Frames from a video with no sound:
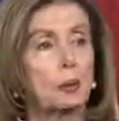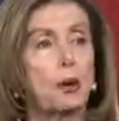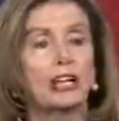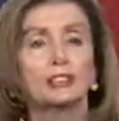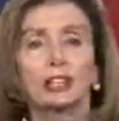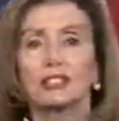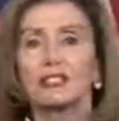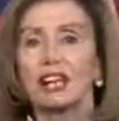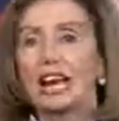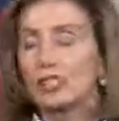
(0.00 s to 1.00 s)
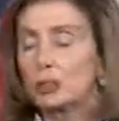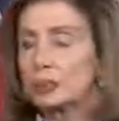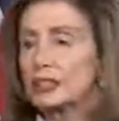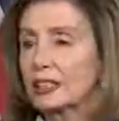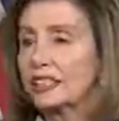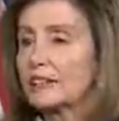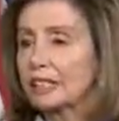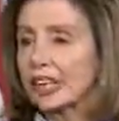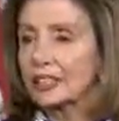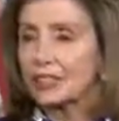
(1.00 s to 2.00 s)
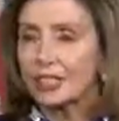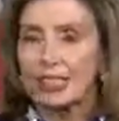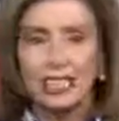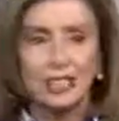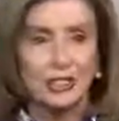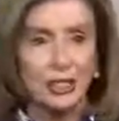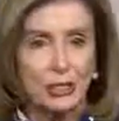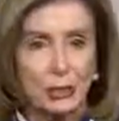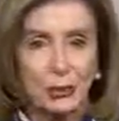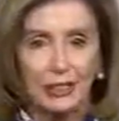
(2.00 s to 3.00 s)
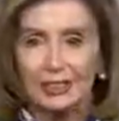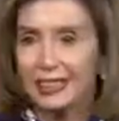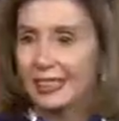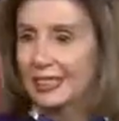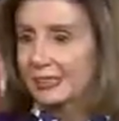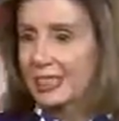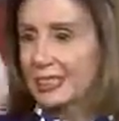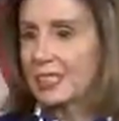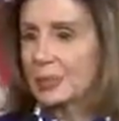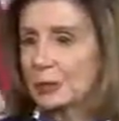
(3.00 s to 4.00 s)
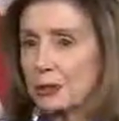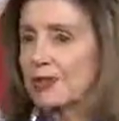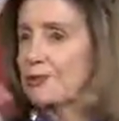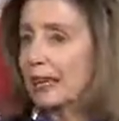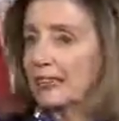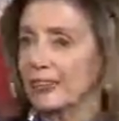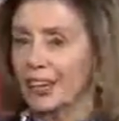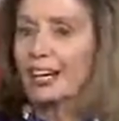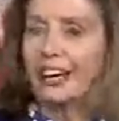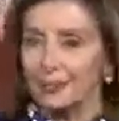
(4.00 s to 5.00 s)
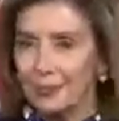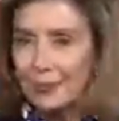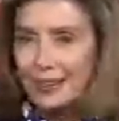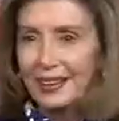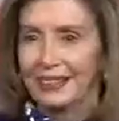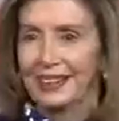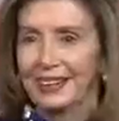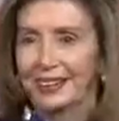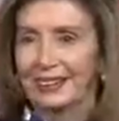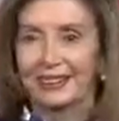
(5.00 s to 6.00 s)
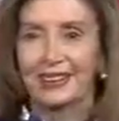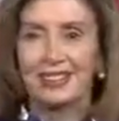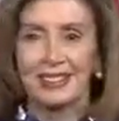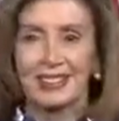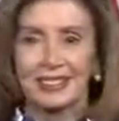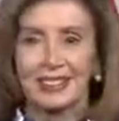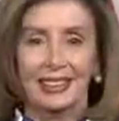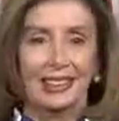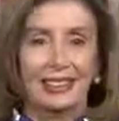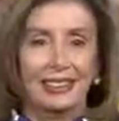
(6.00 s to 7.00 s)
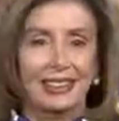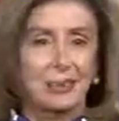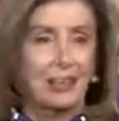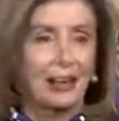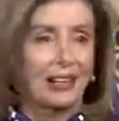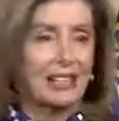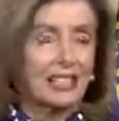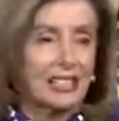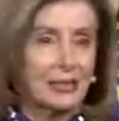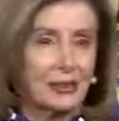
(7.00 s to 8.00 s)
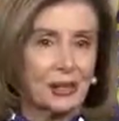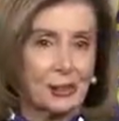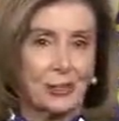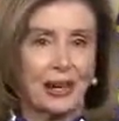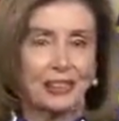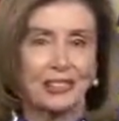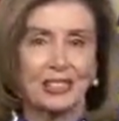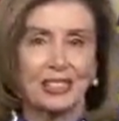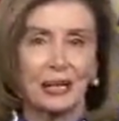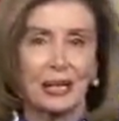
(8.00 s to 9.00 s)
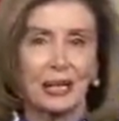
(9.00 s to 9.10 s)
project of national significance in his district that seems to have made the cut. So he's proud of his district. He's proud of its